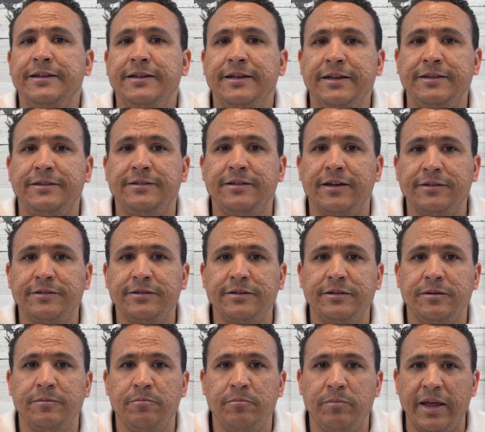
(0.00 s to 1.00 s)
It
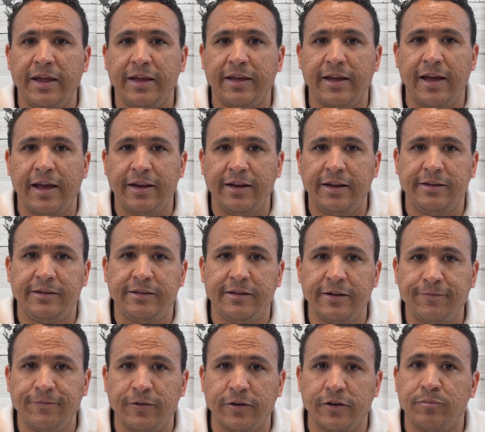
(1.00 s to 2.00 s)
doesn't make any
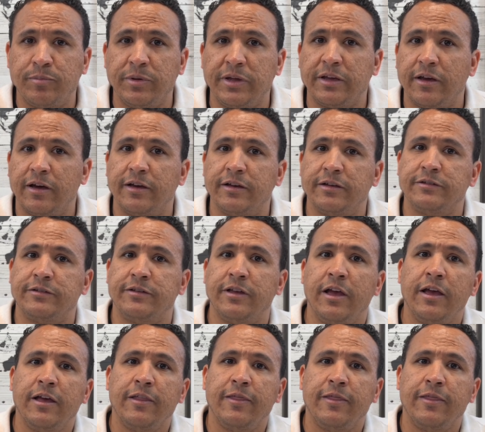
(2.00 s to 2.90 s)
difference because